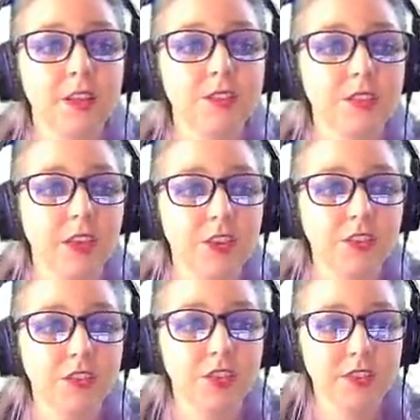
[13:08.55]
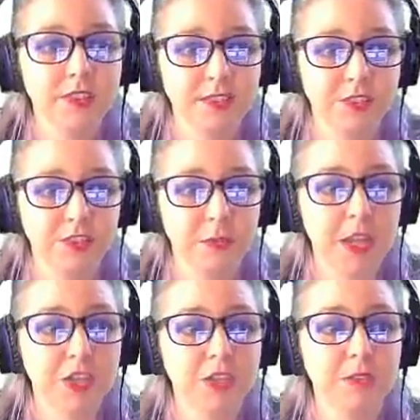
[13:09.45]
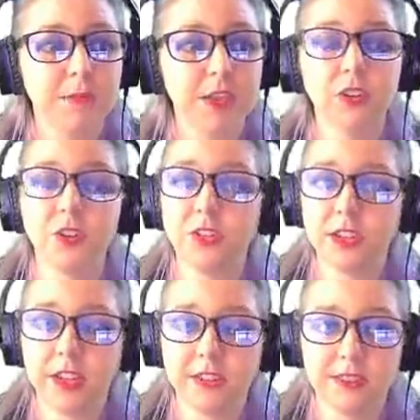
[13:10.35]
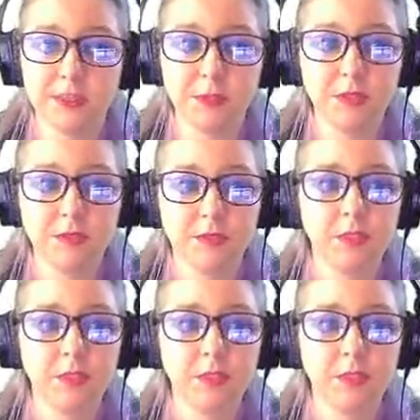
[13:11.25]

So then you took this information to make your nucleide symbol.